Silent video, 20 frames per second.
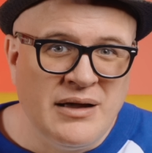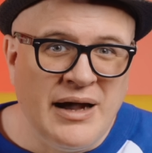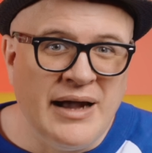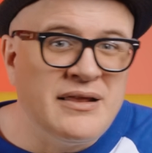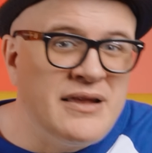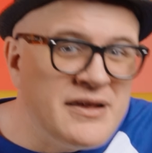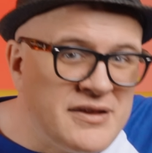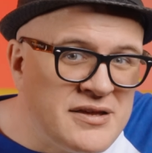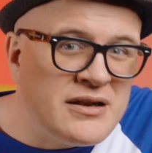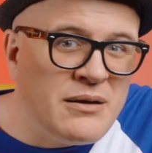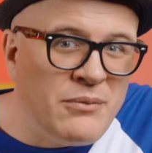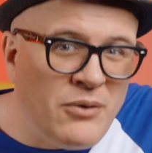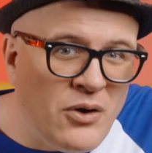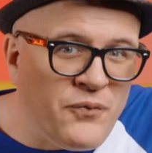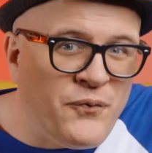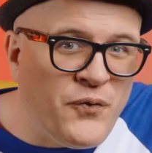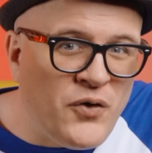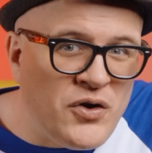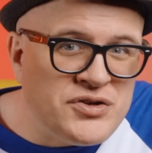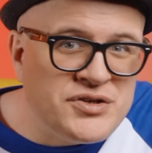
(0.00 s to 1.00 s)
I listen to
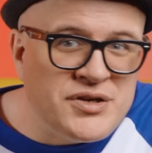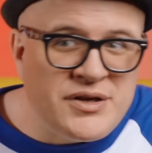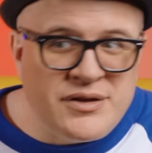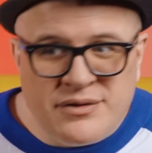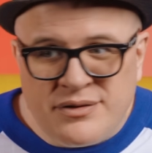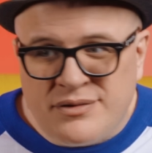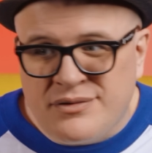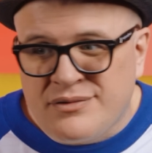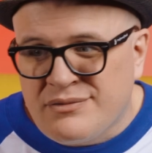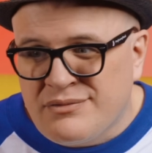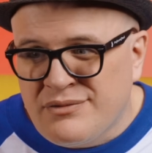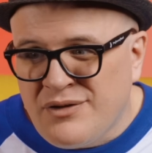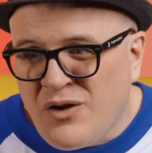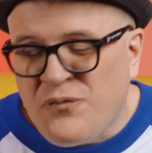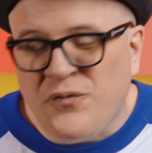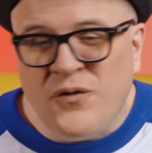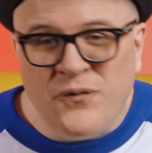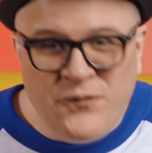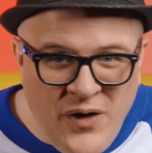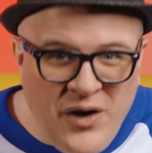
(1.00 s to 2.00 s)
both versions
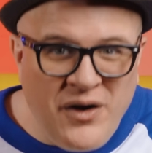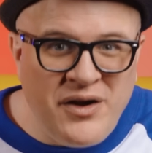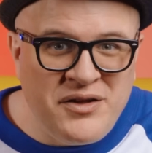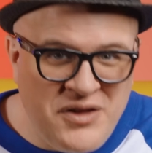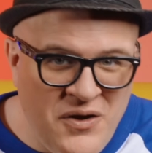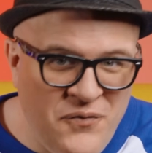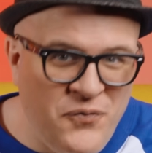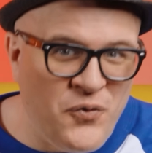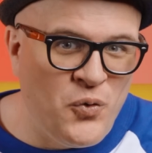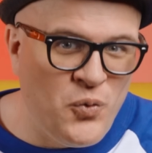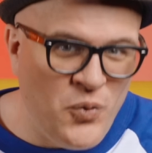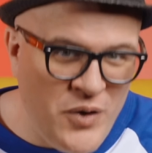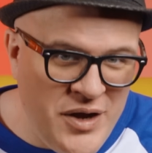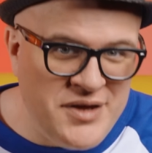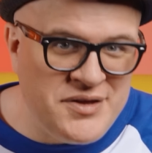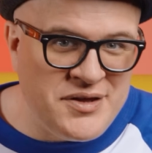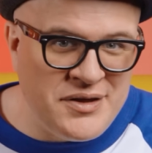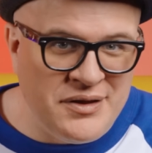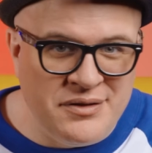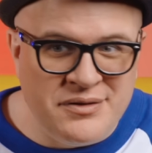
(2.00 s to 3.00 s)
for very different
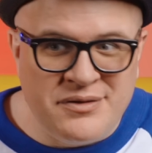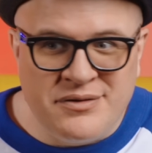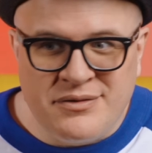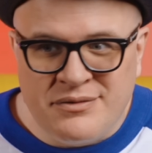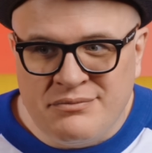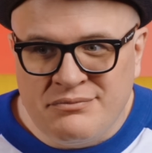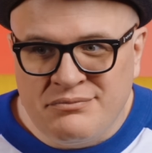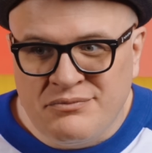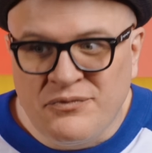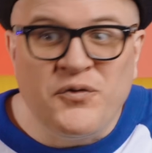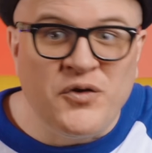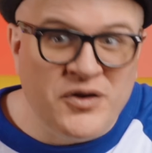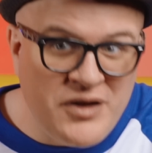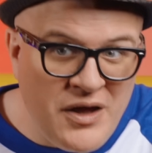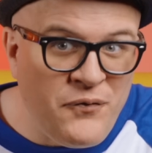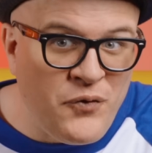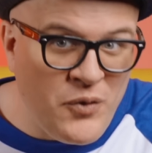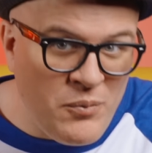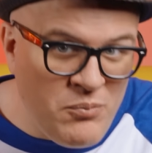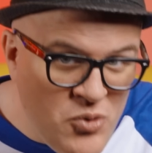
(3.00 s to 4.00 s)
reasons, for
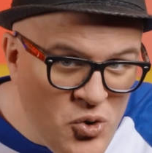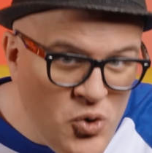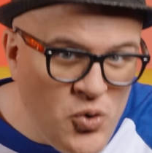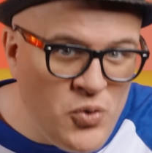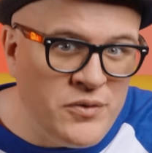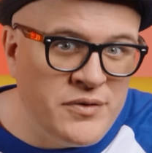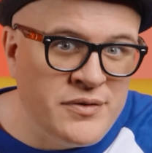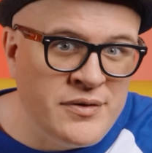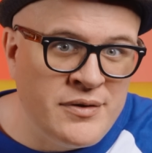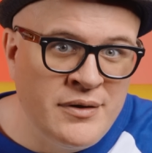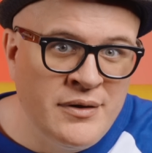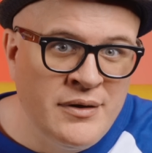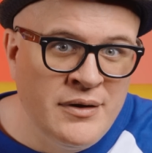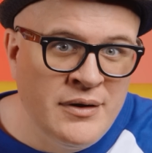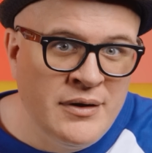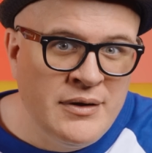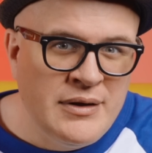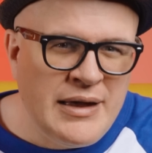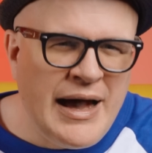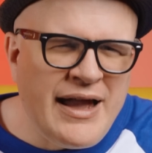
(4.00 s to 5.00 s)
different moods.
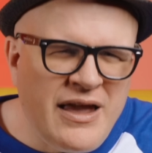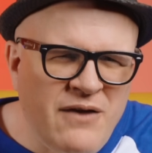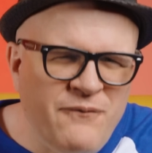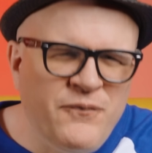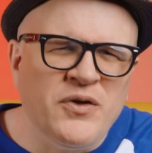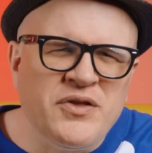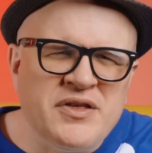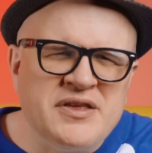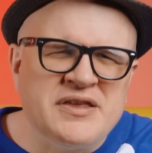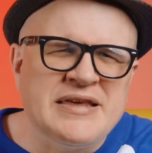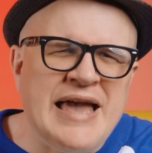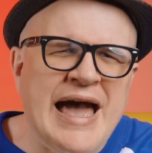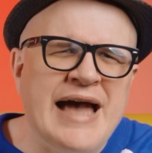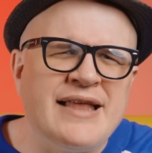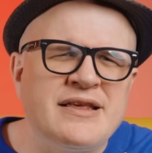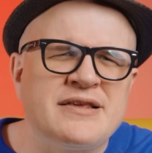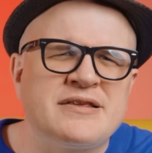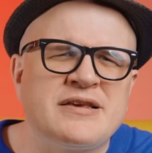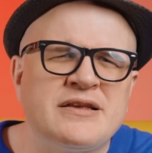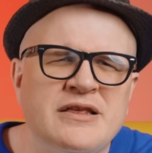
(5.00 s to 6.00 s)
I can feel the
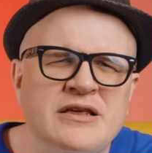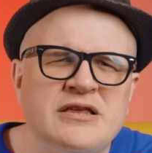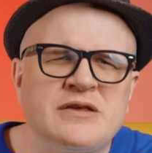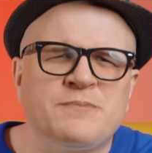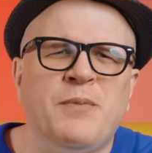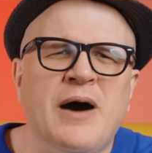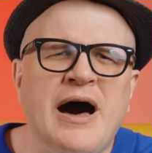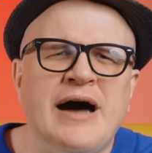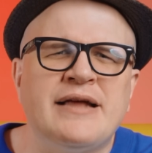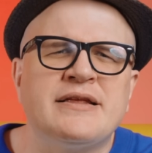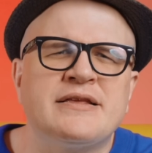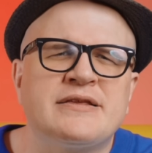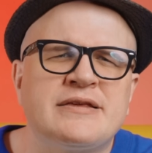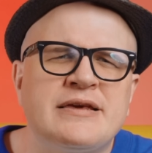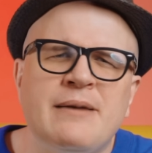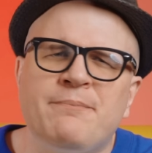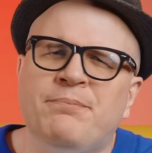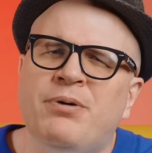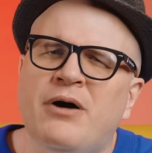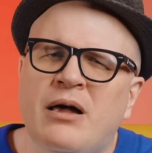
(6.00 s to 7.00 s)
sadness and
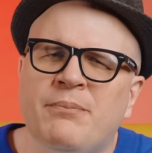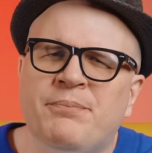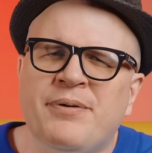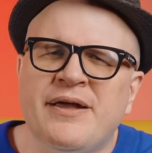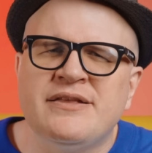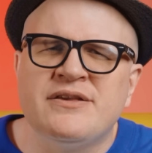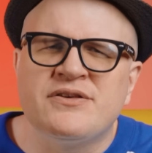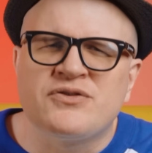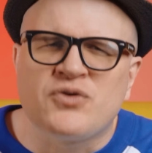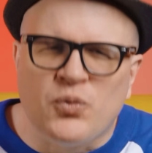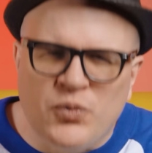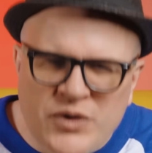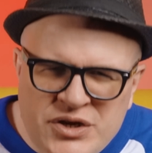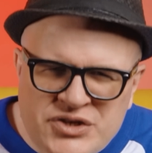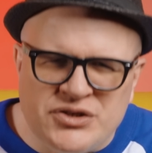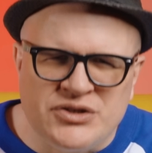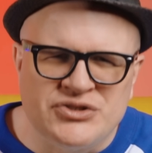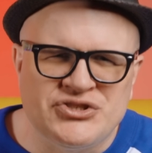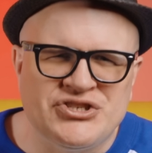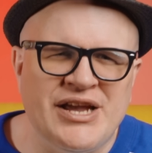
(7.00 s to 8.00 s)
despondency of Paul Pena's
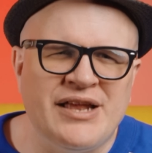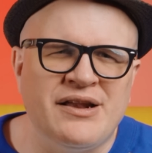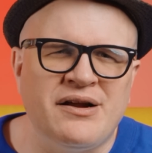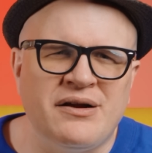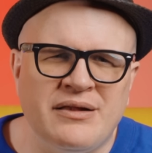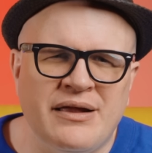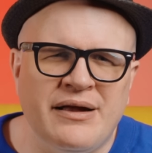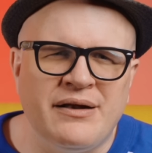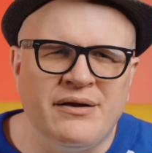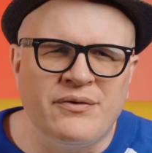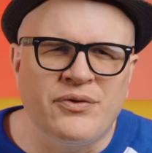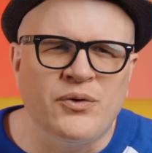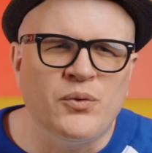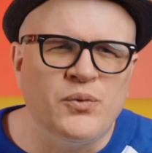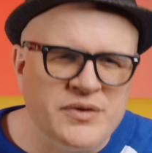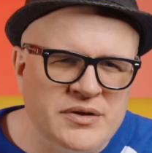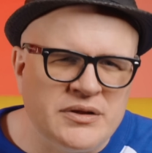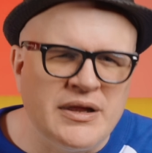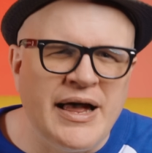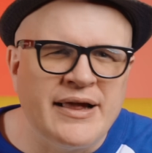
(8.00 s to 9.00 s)
original Jet Airliner that
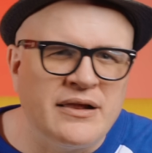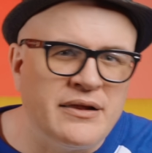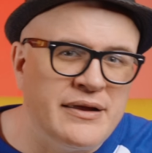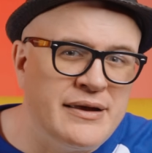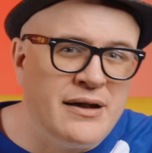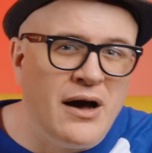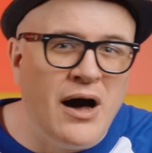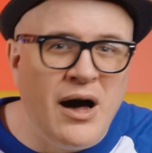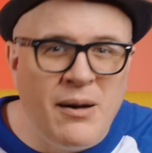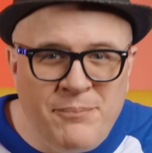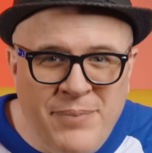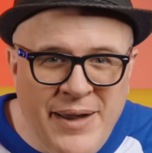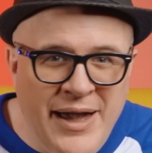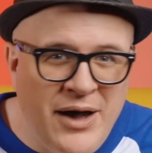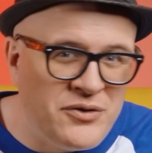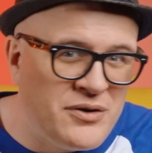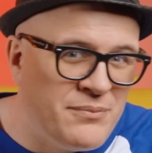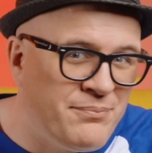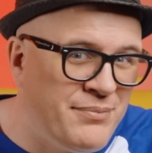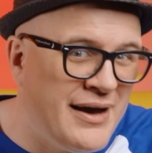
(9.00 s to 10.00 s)
was likely
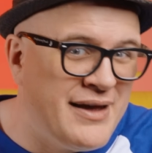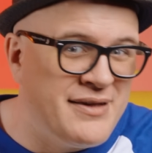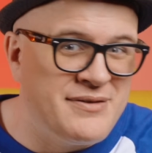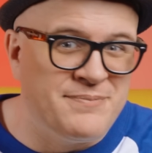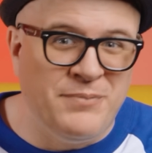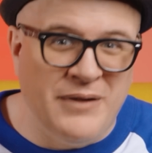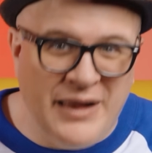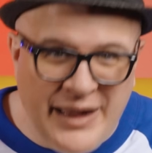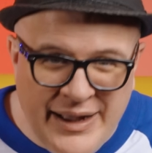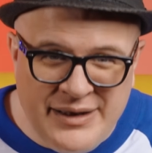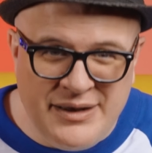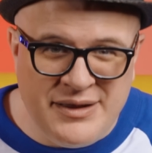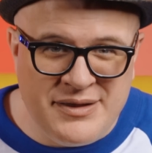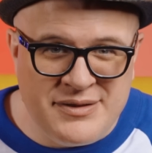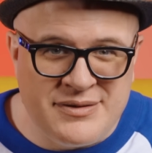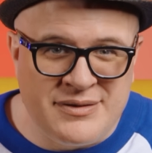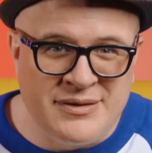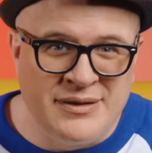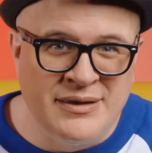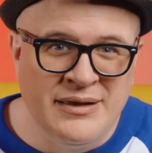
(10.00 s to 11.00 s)
compounded by his
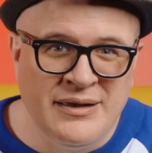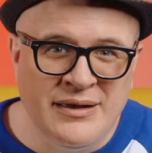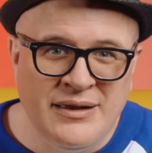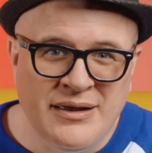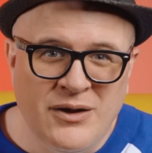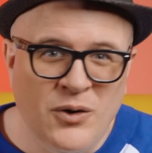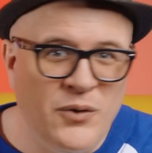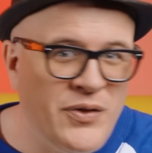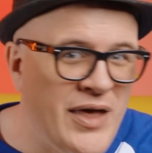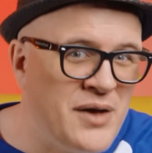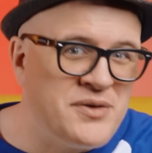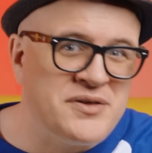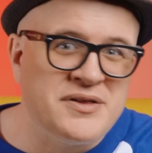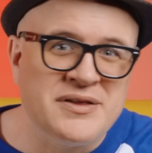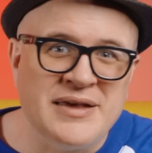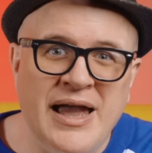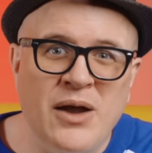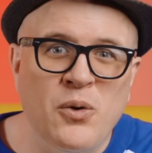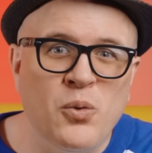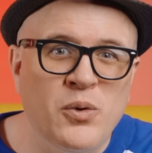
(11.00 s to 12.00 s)
blindness. Without
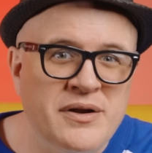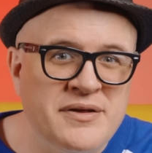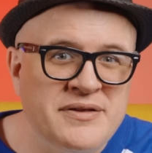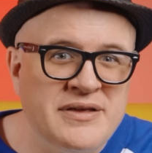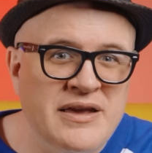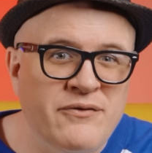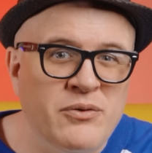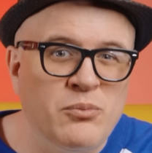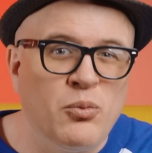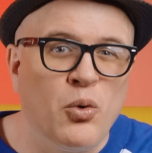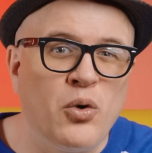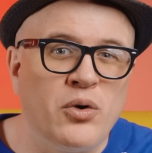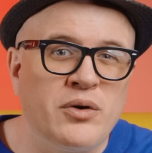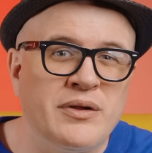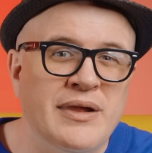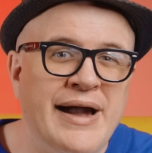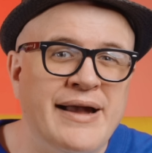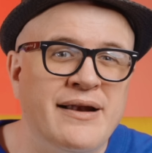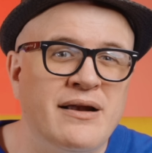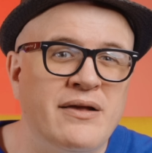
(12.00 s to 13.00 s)
sight, one is even more
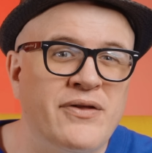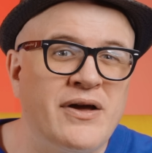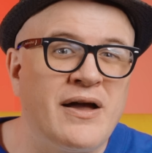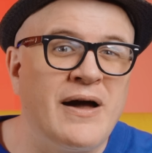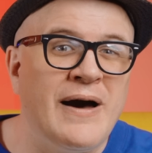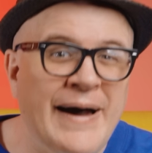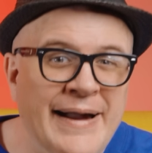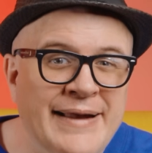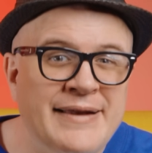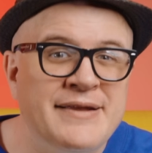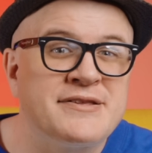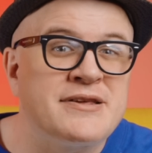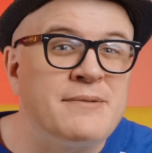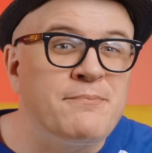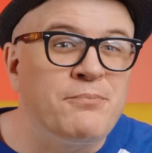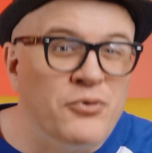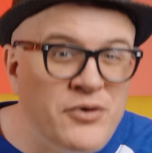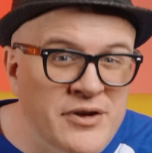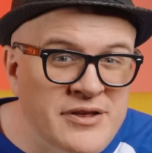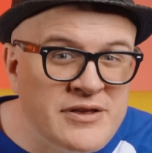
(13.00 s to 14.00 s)
reliant on the kindness
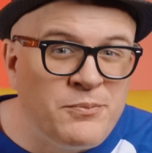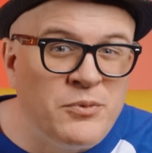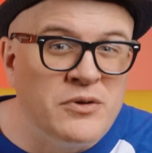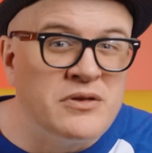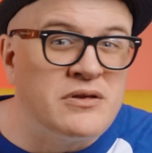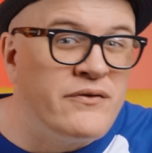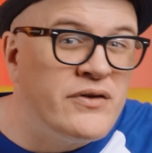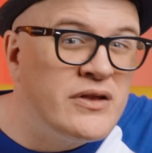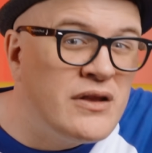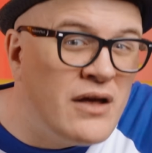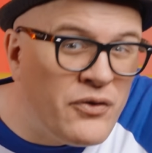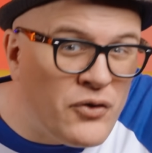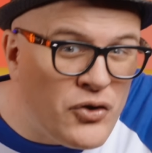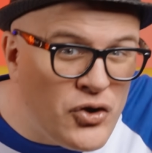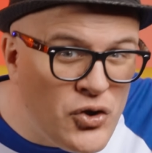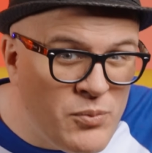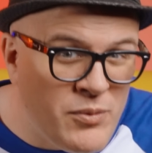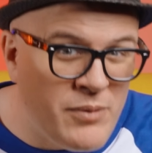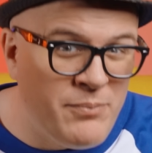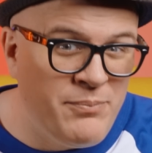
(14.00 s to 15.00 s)
and principles of another
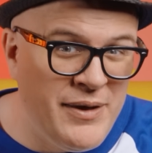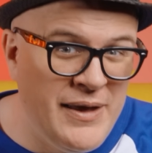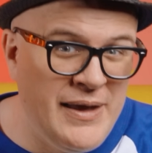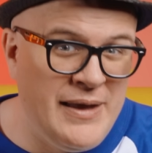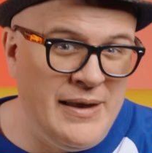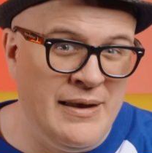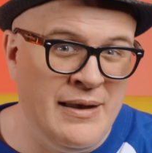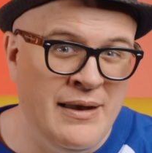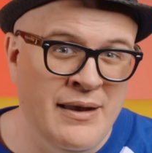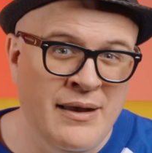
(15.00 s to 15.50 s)
human being.